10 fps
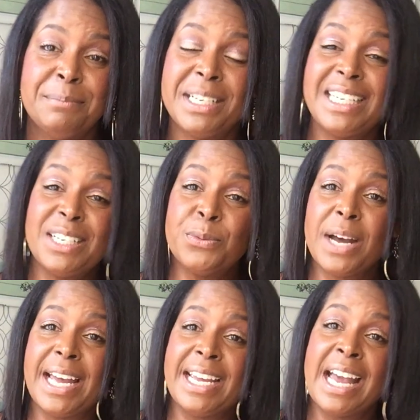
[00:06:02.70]
But
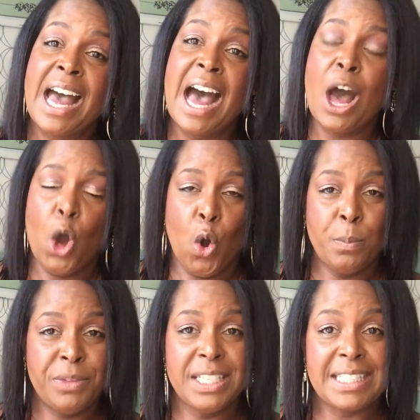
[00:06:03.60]
anyway, I
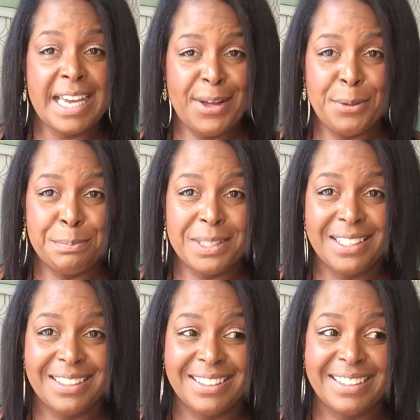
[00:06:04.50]
hope this helped.
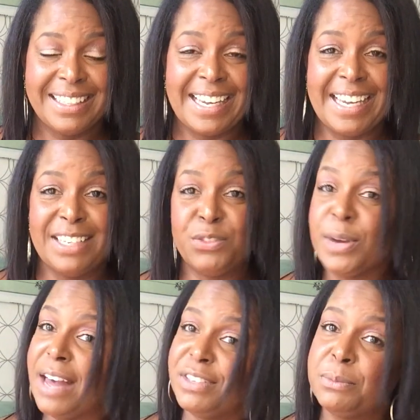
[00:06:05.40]
And if
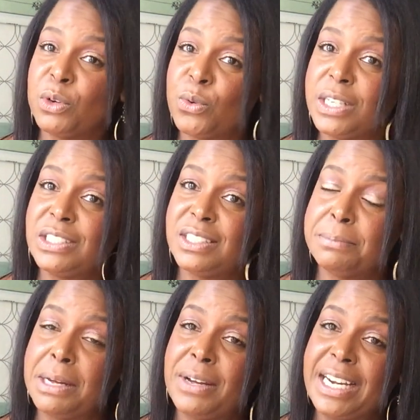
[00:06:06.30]
you have any more questions
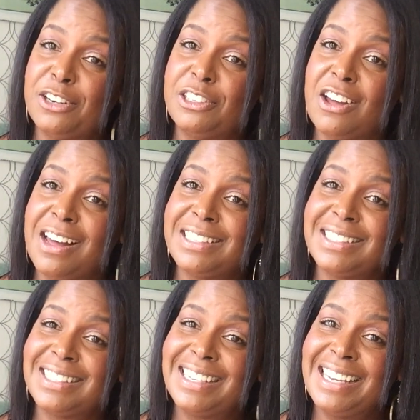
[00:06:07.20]
about hair
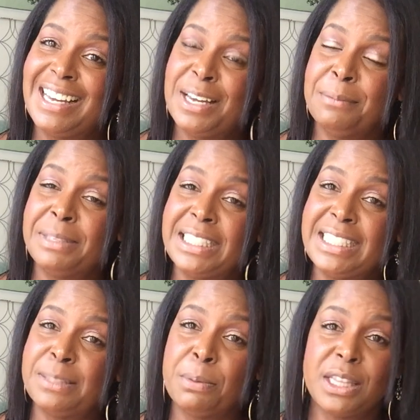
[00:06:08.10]
loss,
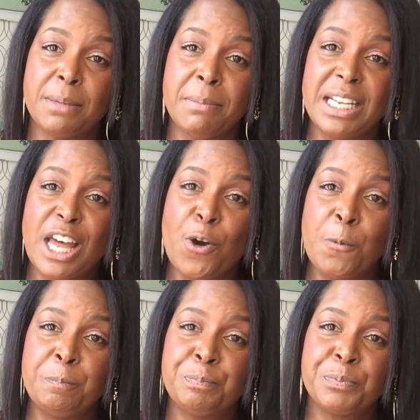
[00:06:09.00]
please put them
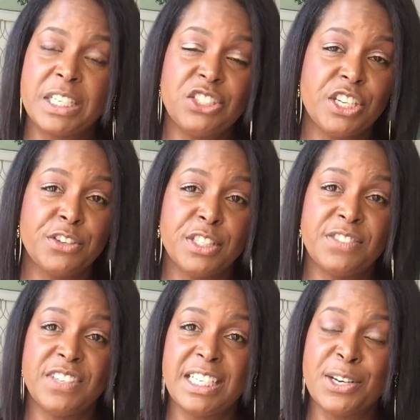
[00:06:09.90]
below. Share
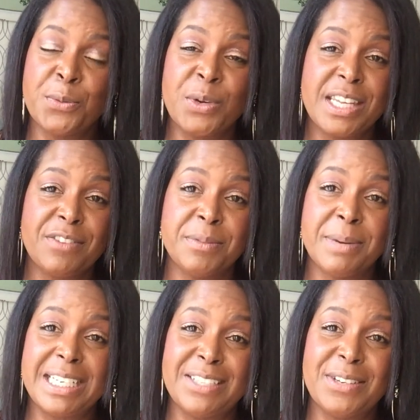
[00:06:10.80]
this video with
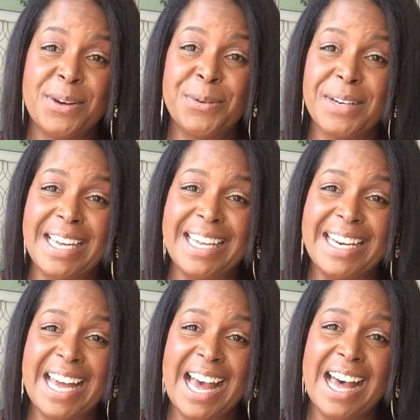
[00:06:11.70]
everybody you know.
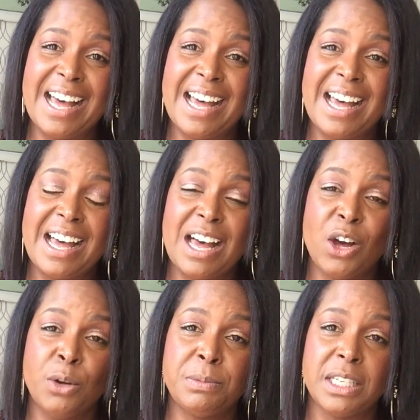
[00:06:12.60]
And uh, I
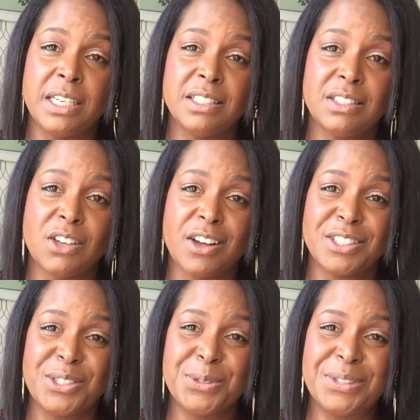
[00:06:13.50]
hope to talk
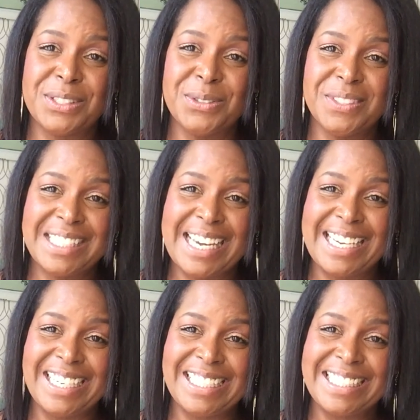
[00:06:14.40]
to you soon.
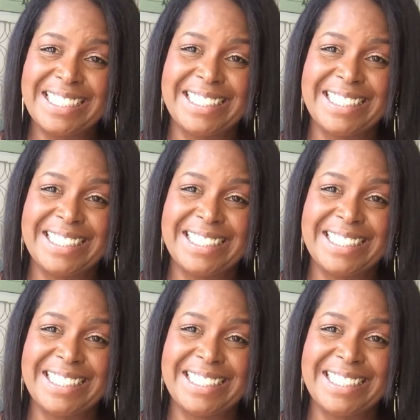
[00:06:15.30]
Take care.